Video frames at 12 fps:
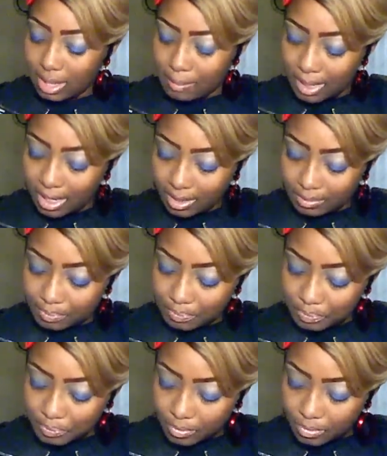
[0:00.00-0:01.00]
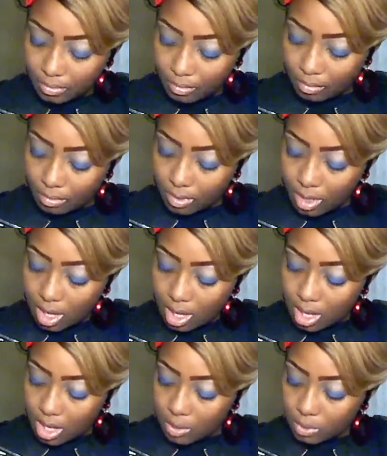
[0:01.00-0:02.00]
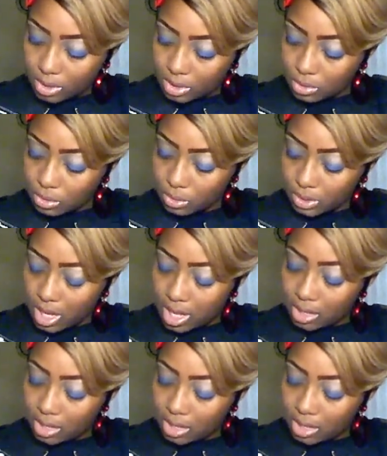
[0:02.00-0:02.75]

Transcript: I mean, one, two, three.